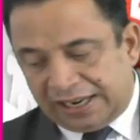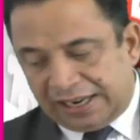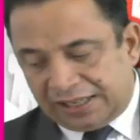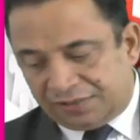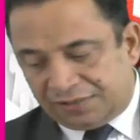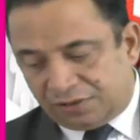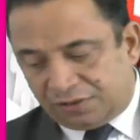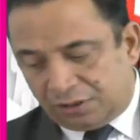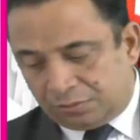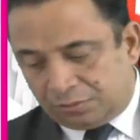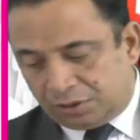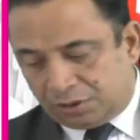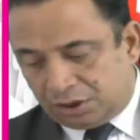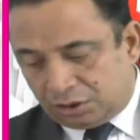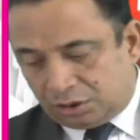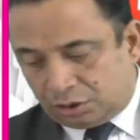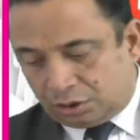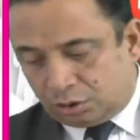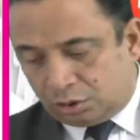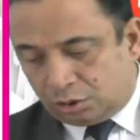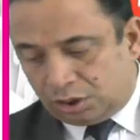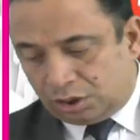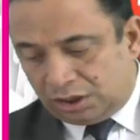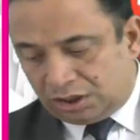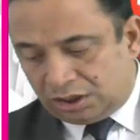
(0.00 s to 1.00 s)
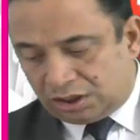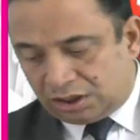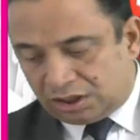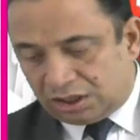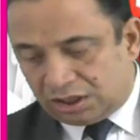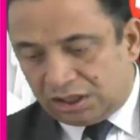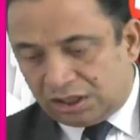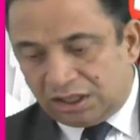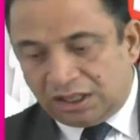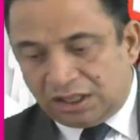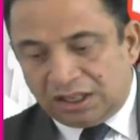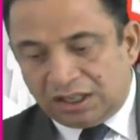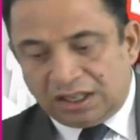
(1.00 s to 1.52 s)
is from this to
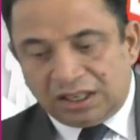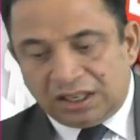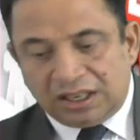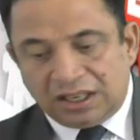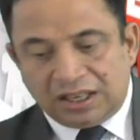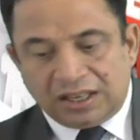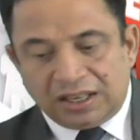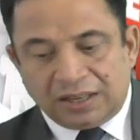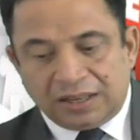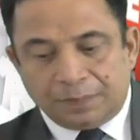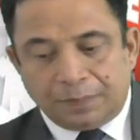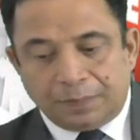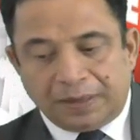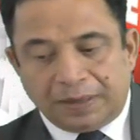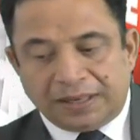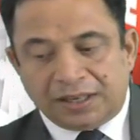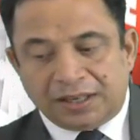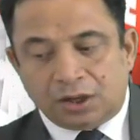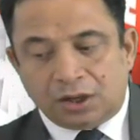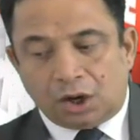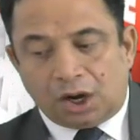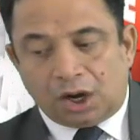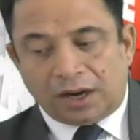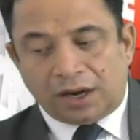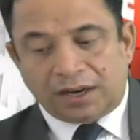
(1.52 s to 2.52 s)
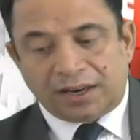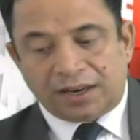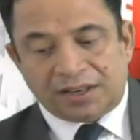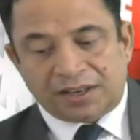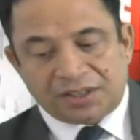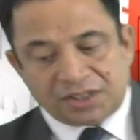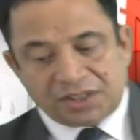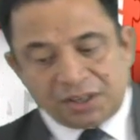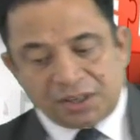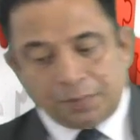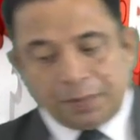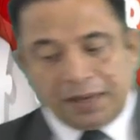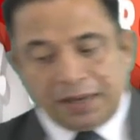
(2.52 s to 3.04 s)
this. But in
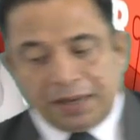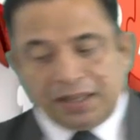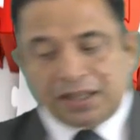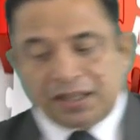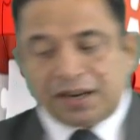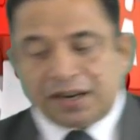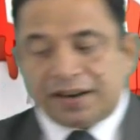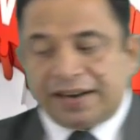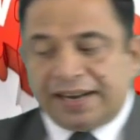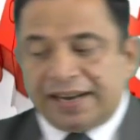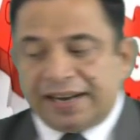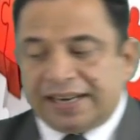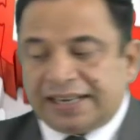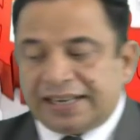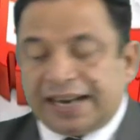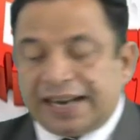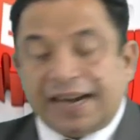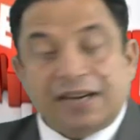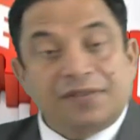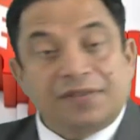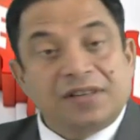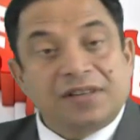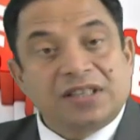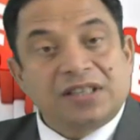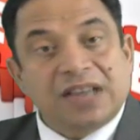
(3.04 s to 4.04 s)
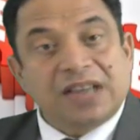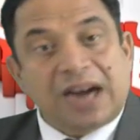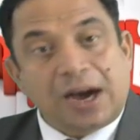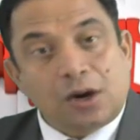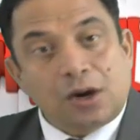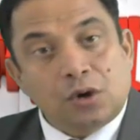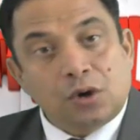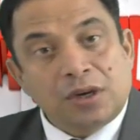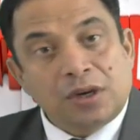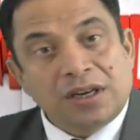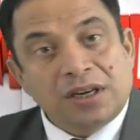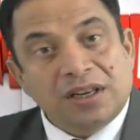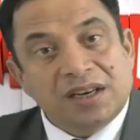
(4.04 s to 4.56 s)
organization B, the rate at which
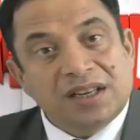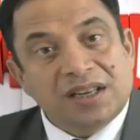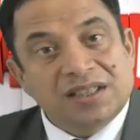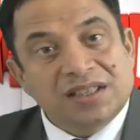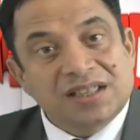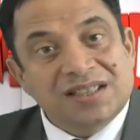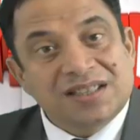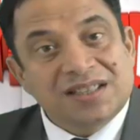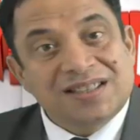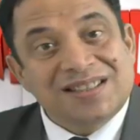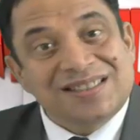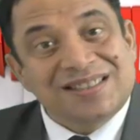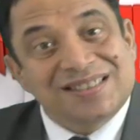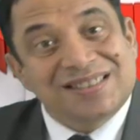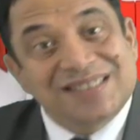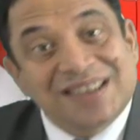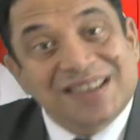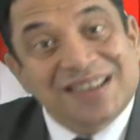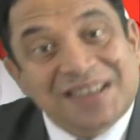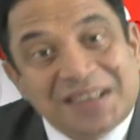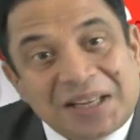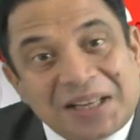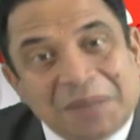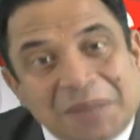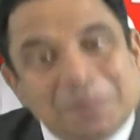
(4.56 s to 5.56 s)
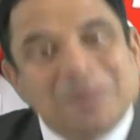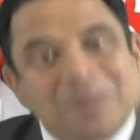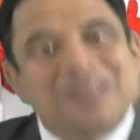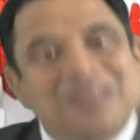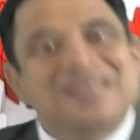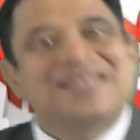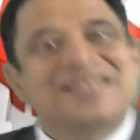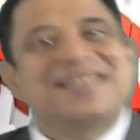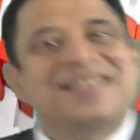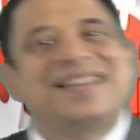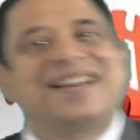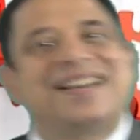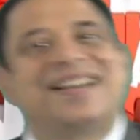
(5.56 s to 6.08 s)
ROE increases is
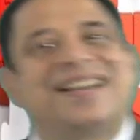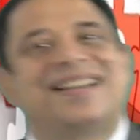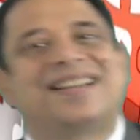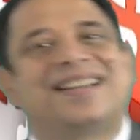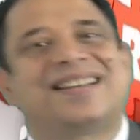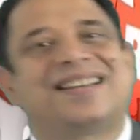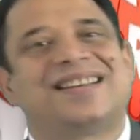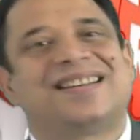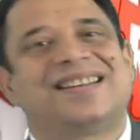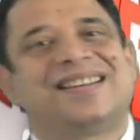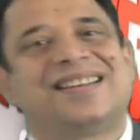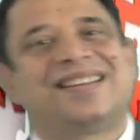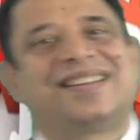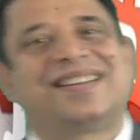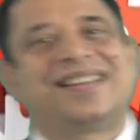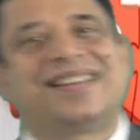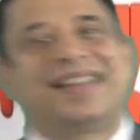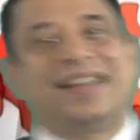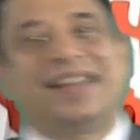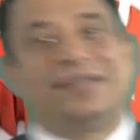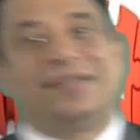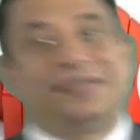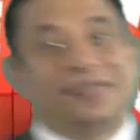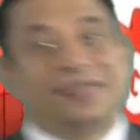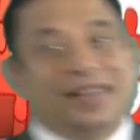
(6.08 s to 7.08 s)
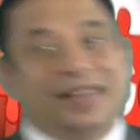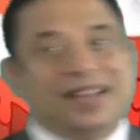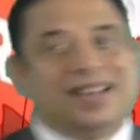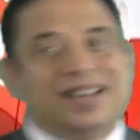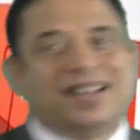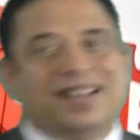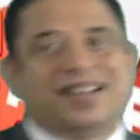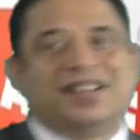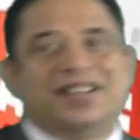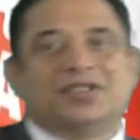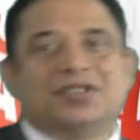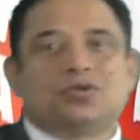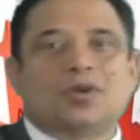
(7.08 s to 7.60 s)
30%. If we
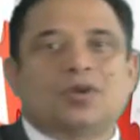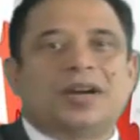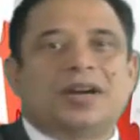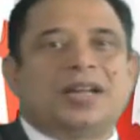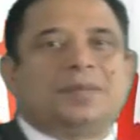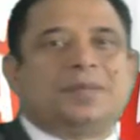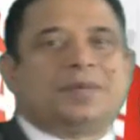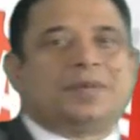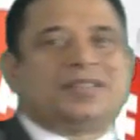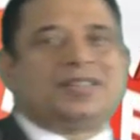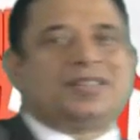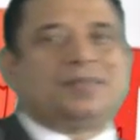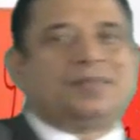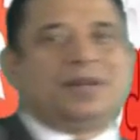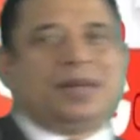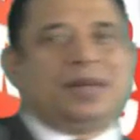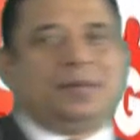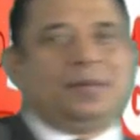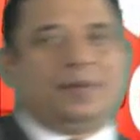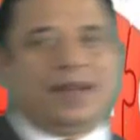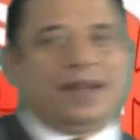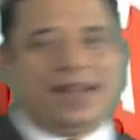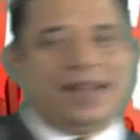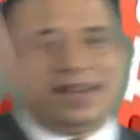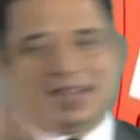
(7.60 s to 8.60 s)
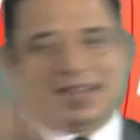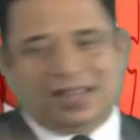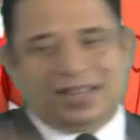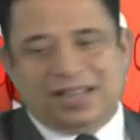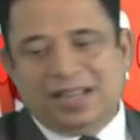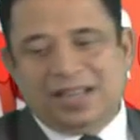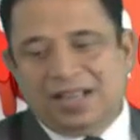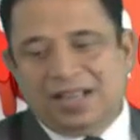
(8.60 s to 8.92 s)
increase 20% by EBIT,